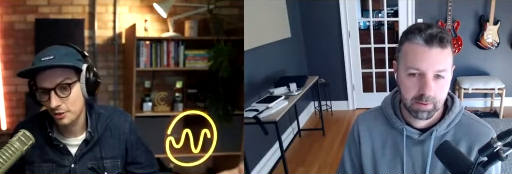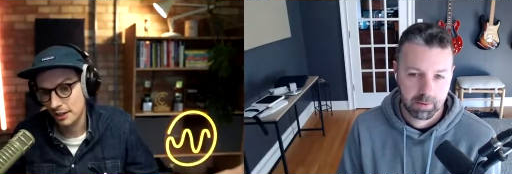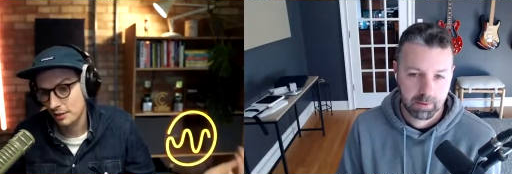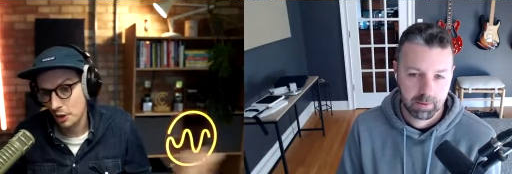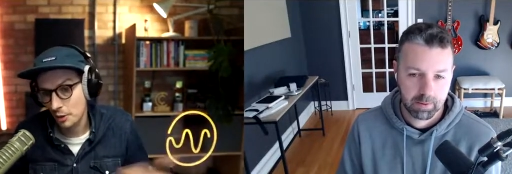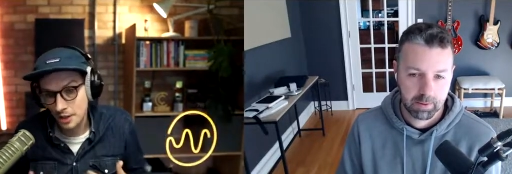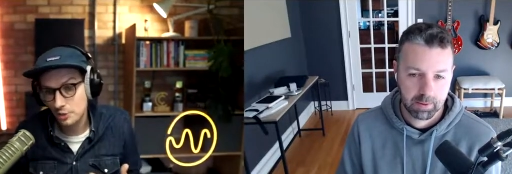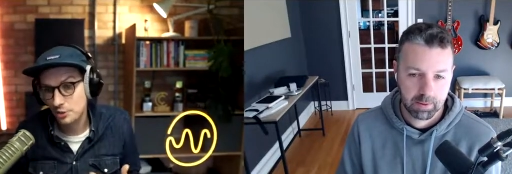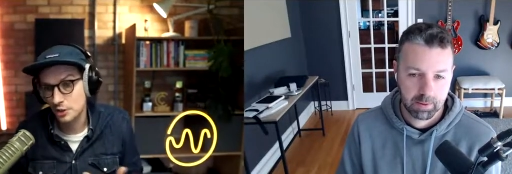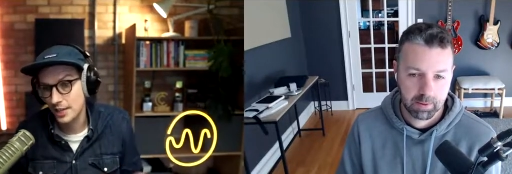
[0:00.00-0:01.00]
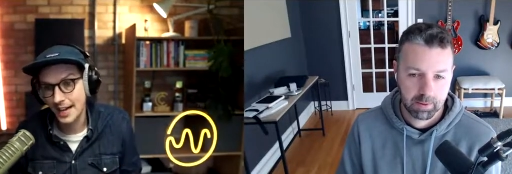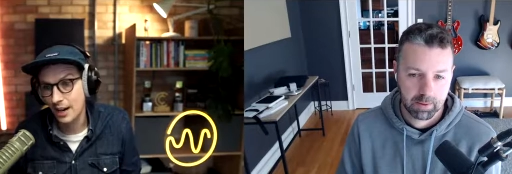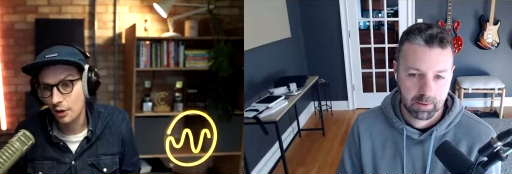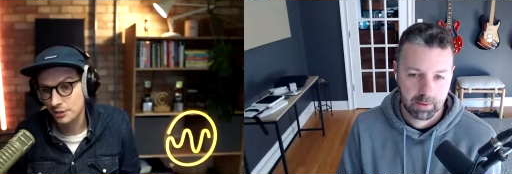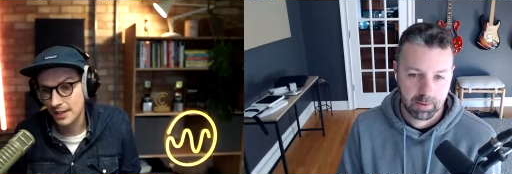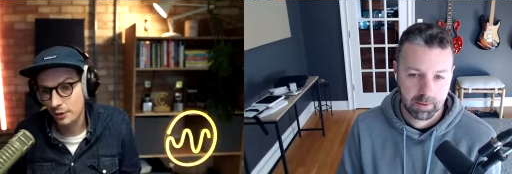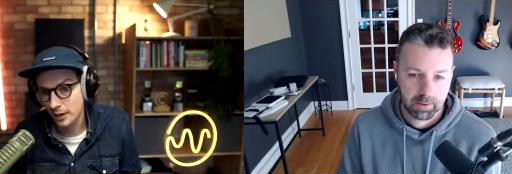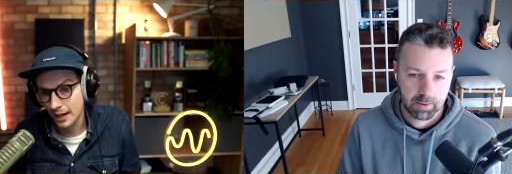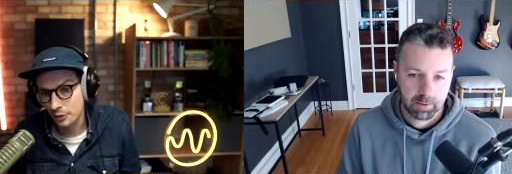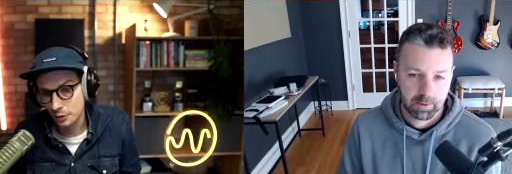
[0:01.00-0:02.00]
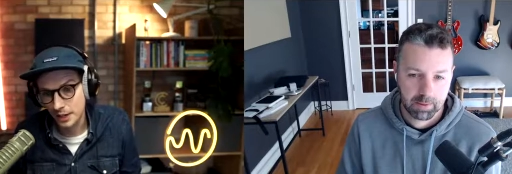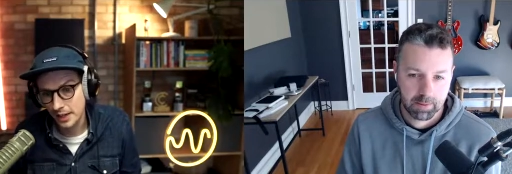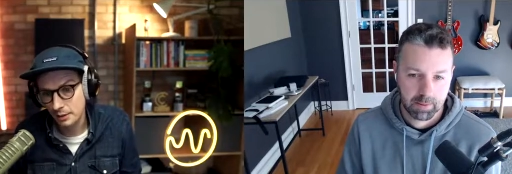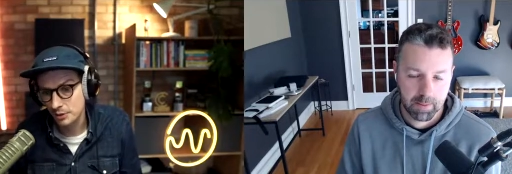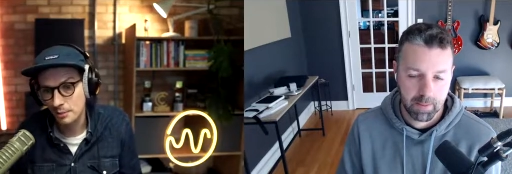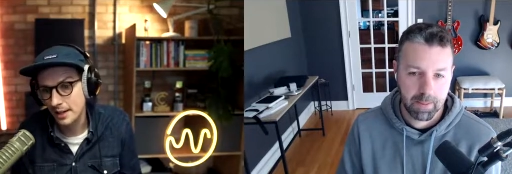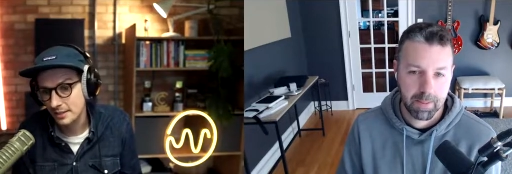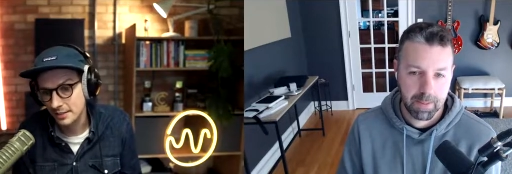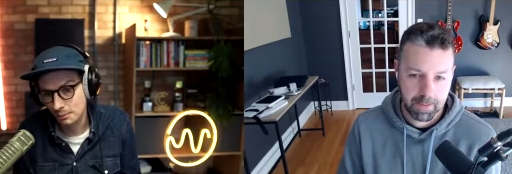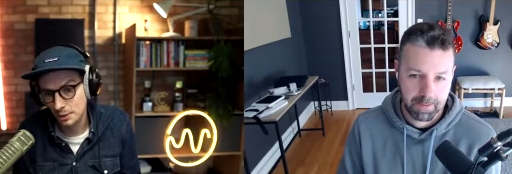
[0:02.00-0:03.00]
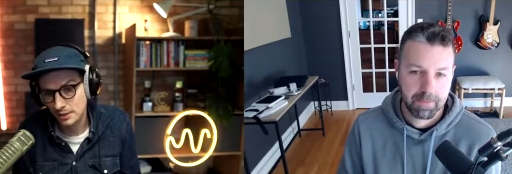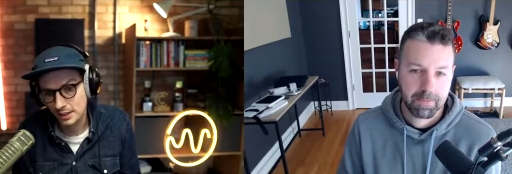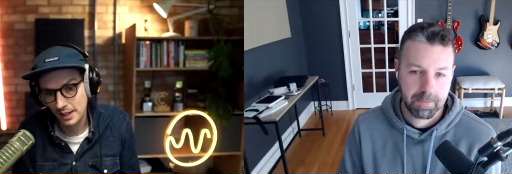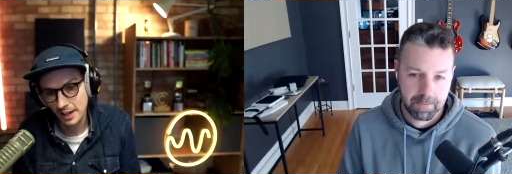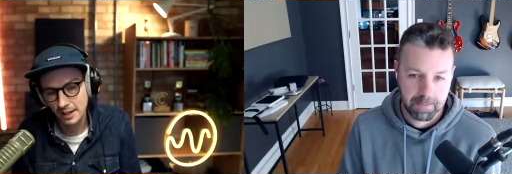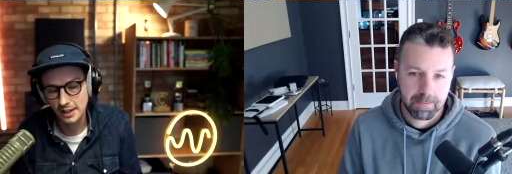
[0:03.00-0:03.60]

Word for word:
Speaker 1: Uh, you know, I used to just hang out on SoundCloud all day. There was an amazing mm-hmm. community there,